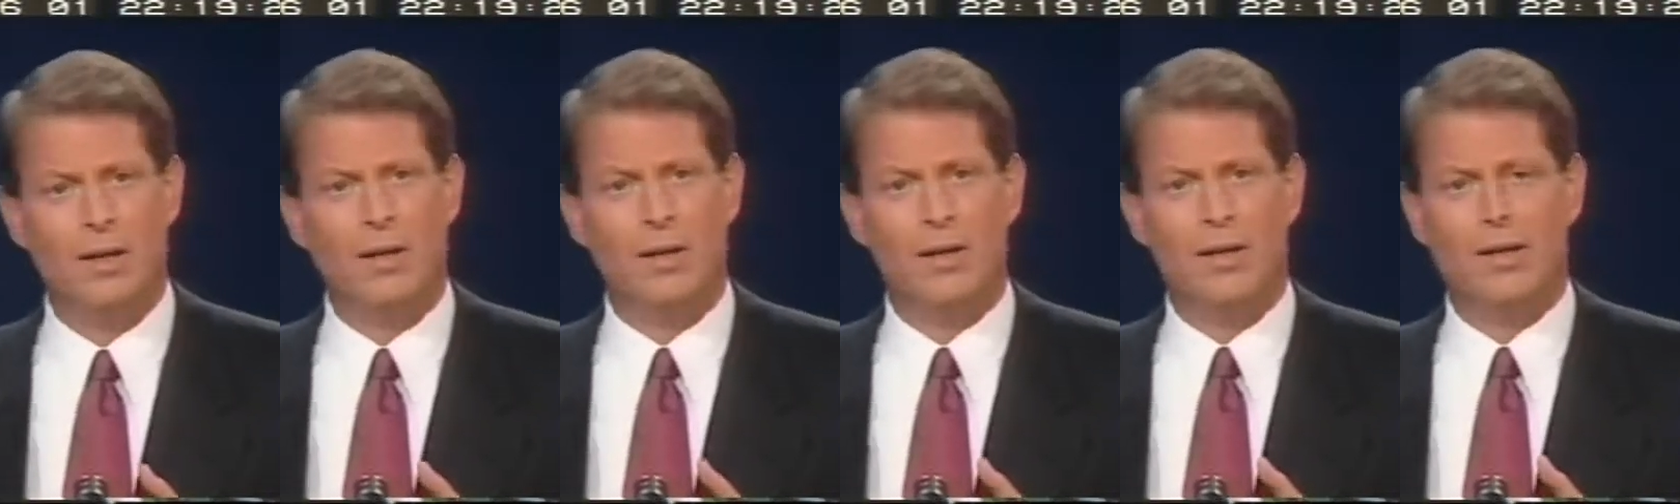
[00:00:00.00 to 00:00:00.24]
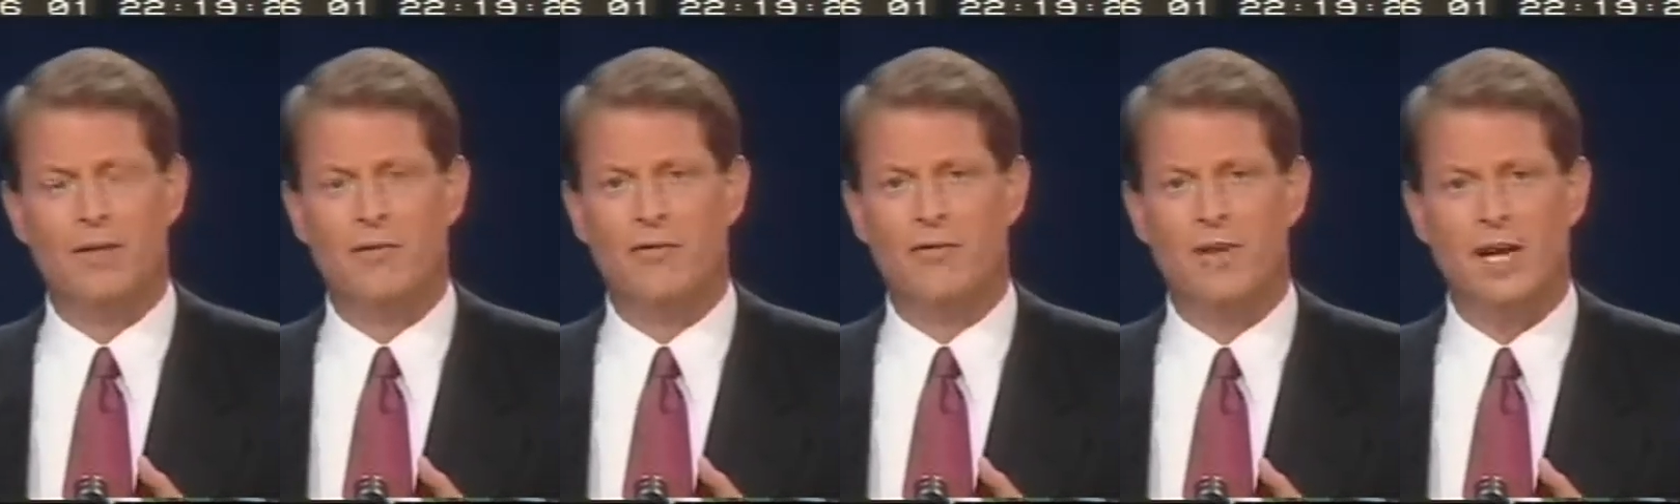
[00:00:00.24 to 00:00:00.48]

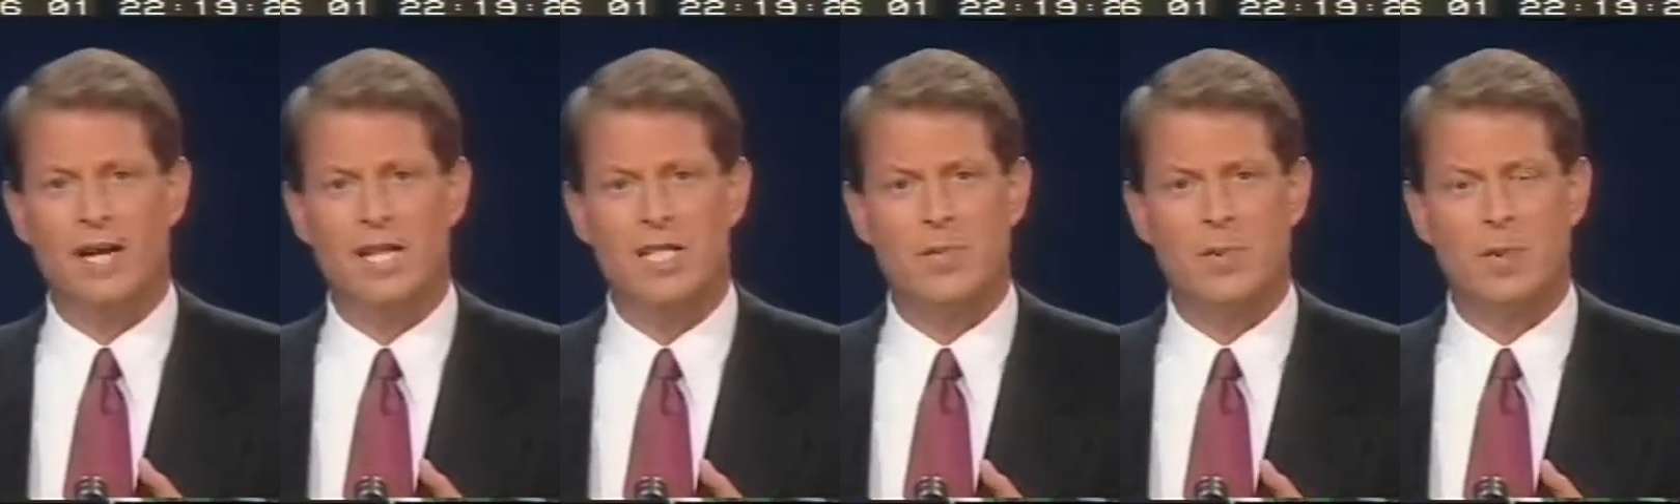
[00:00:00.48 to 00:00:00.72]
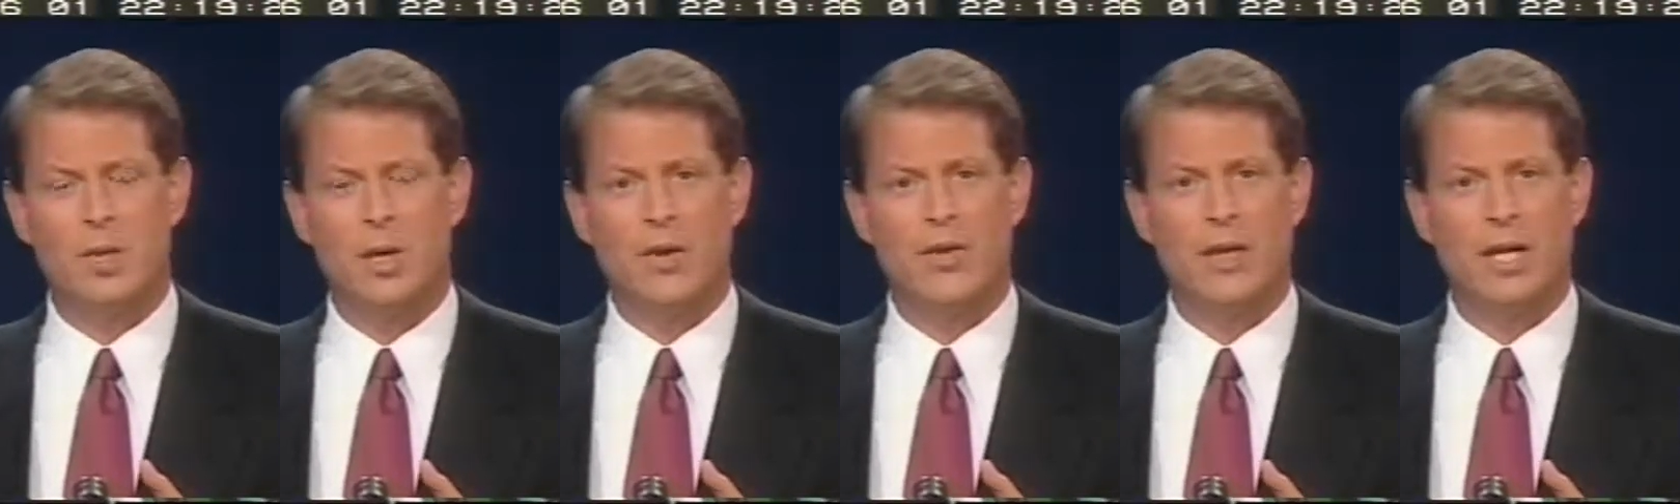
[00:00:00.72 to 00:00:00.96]

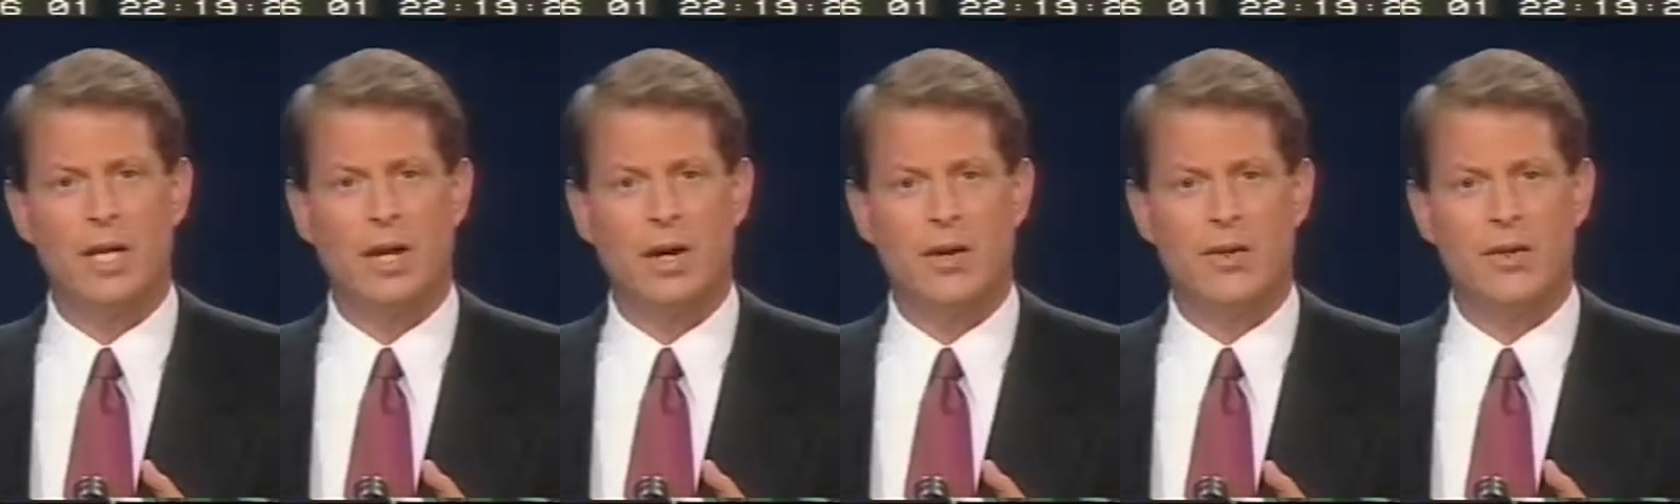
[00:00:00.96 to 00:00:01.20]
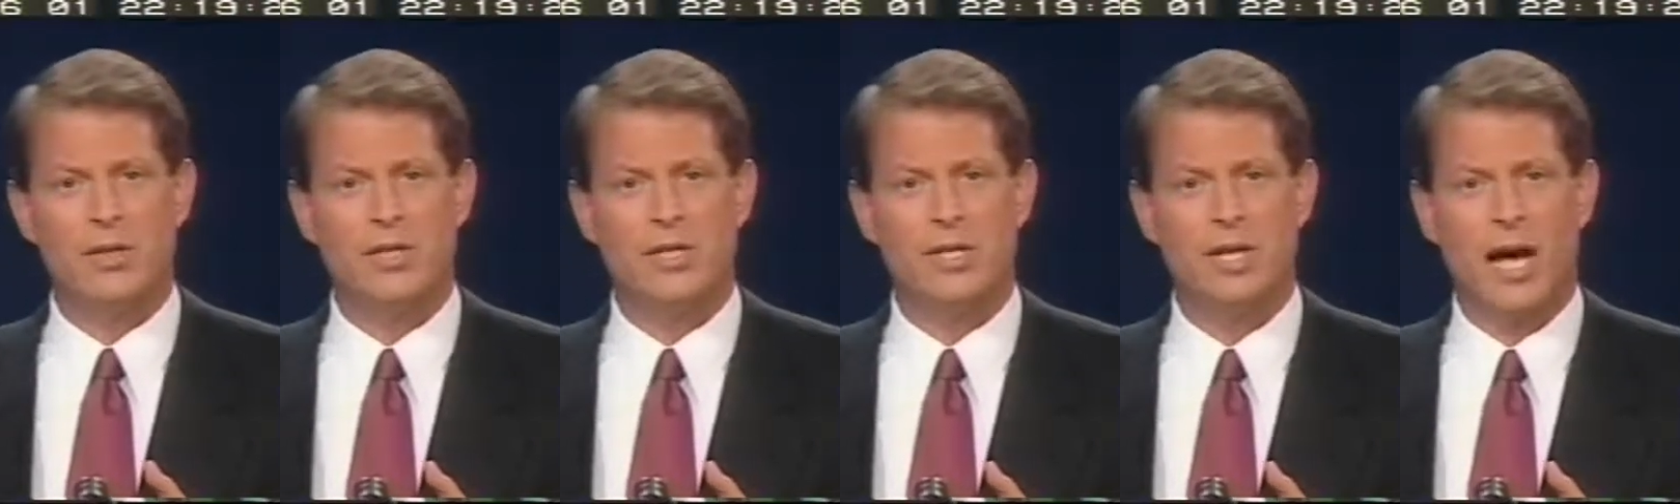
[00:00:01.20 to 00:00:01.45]
investment on the
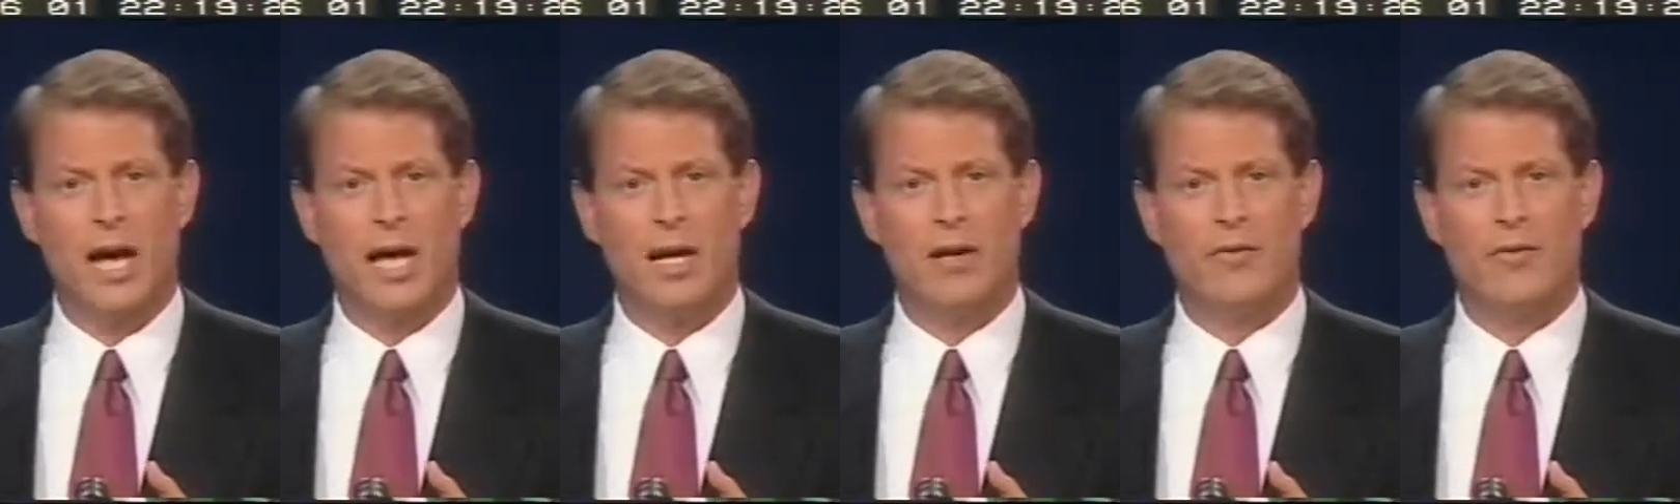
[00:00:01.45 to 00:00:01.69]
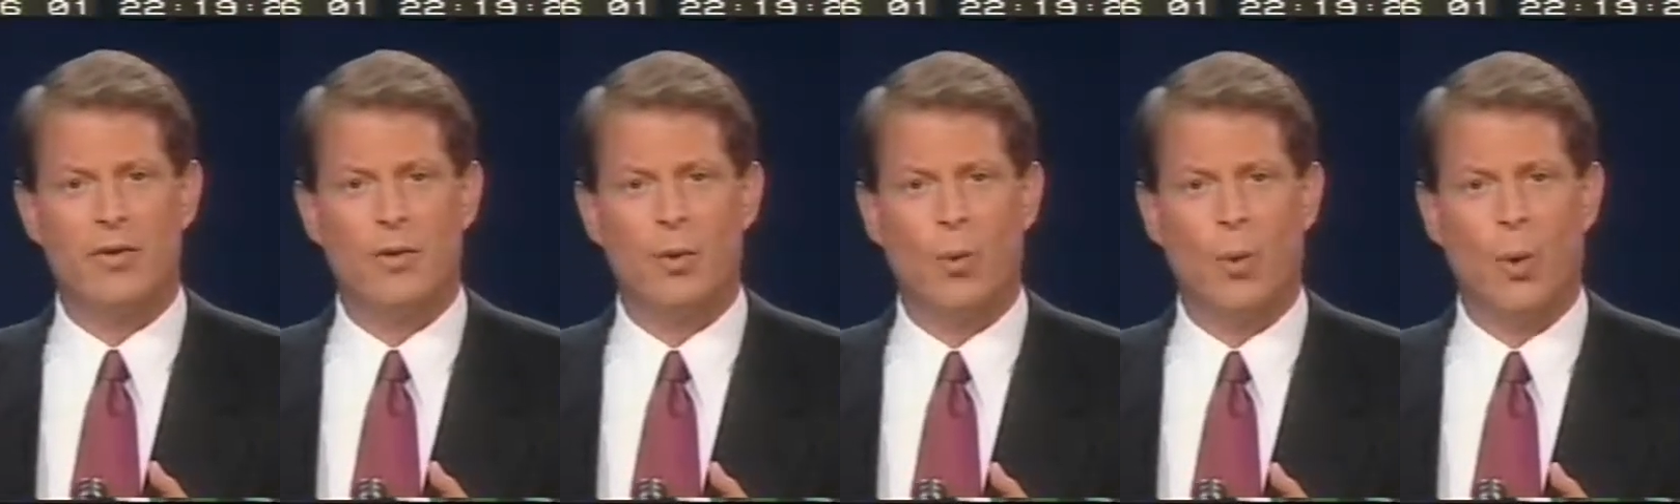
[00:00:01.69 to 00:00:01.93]
other side
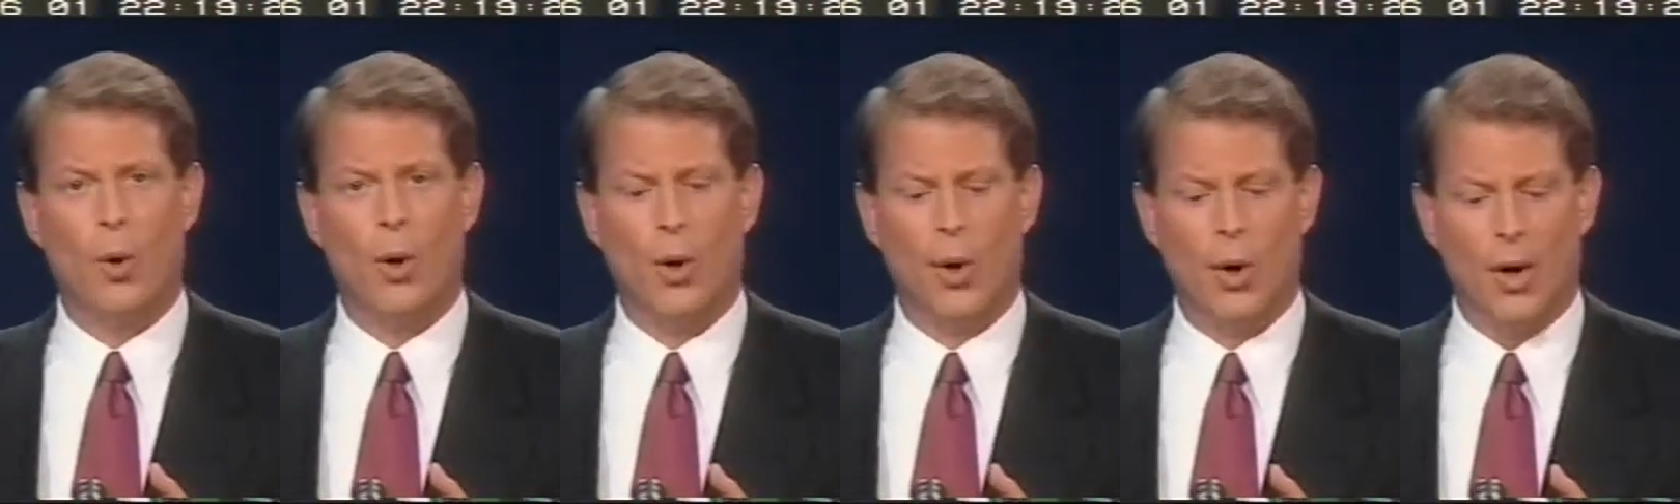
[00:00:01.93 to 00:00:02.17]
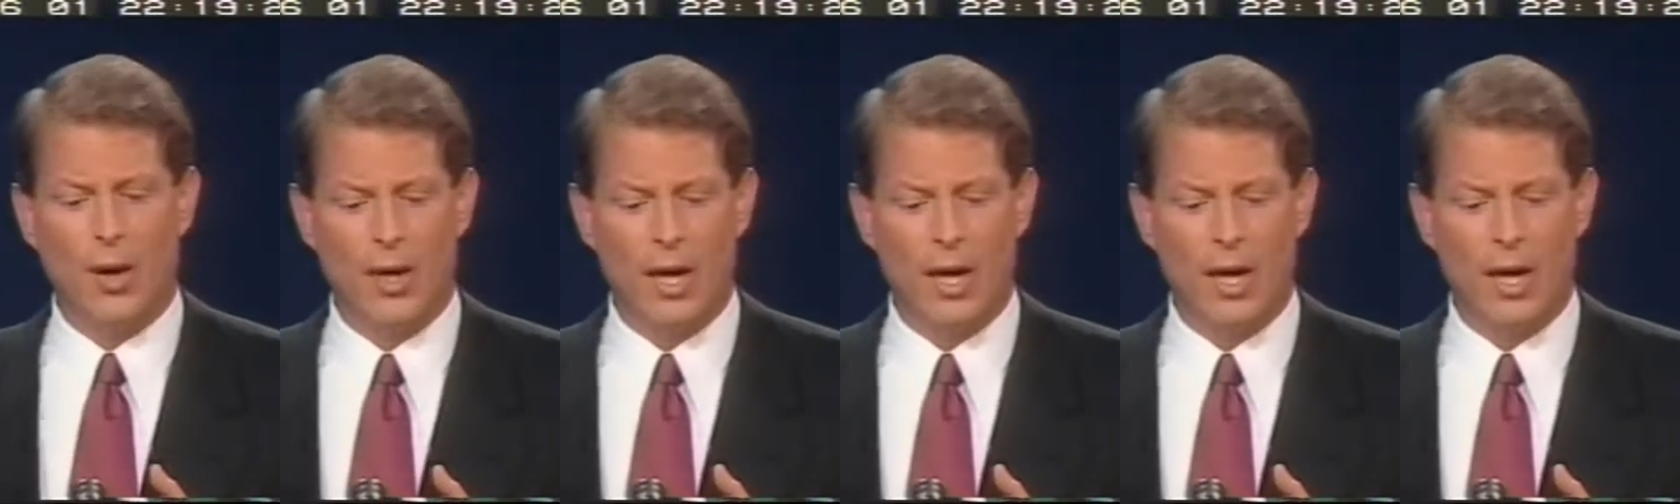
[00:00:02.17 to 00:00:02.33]
of the world.